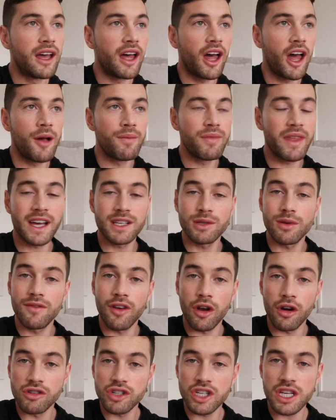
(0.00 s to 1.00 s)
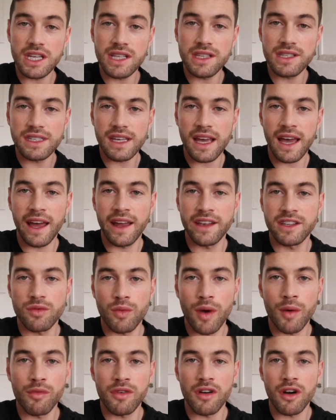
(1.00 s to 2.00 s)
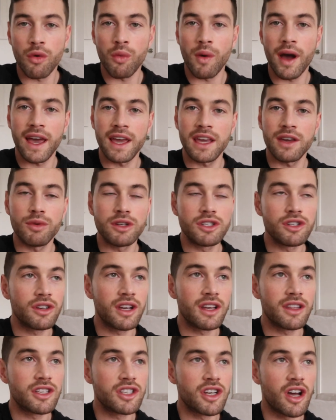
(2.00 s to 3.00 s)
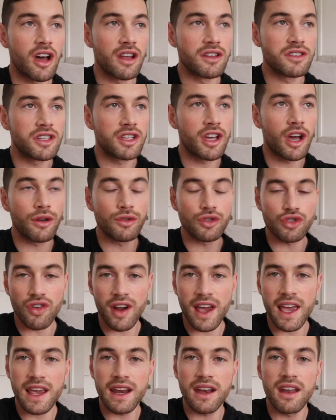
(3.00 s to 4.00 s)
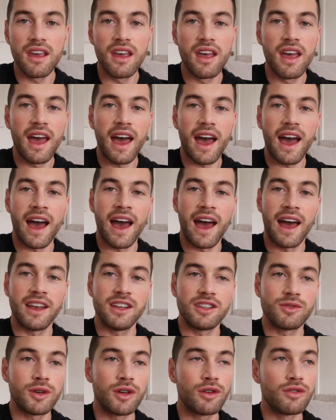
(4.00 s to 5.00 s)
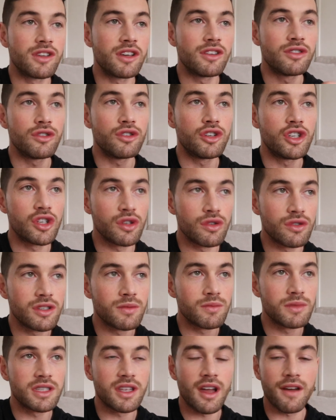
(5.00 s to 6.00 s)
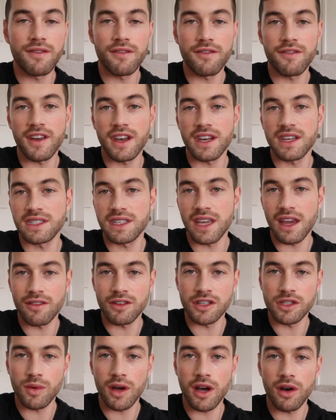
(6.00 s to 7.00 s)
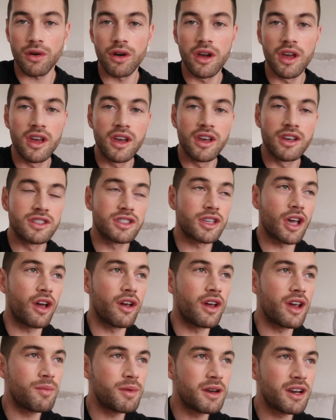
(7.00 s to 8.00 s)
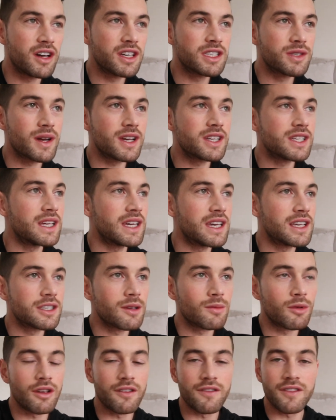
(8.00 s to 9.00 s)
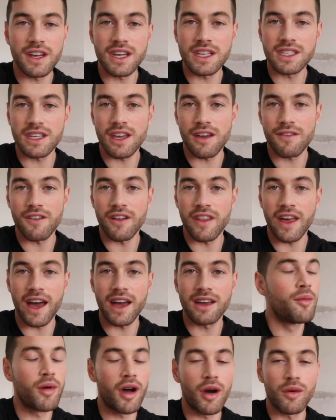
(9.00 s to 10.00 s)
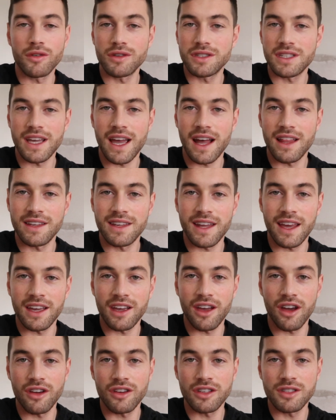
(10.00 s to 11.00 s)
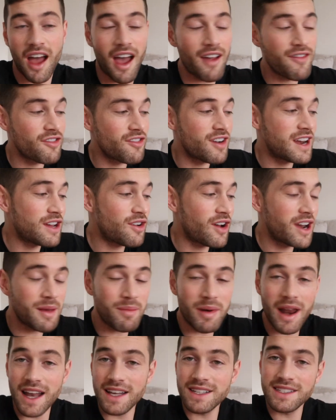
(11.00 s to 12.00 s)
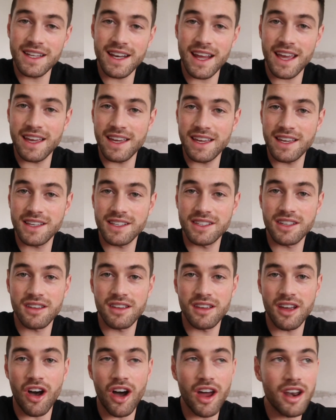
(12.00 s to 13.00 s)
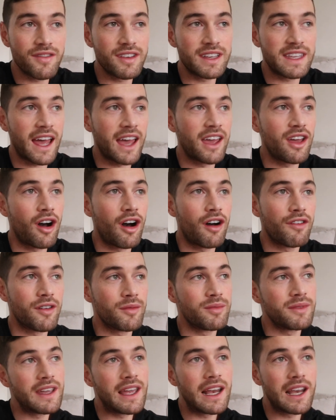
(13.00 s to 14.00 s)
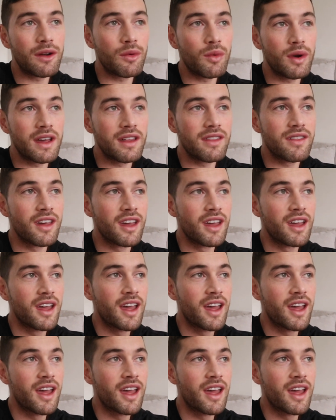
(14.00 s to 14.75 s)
That's with Longines, and when we're away, we do get the chance to go and train, and we also do shoot some stuff in fitness gear as well. So it'd be nice to actually get some new fitness gear for that, but we'll see how the day goes. I haven't really got any plans today. It's kind of a day off. I'm dealing with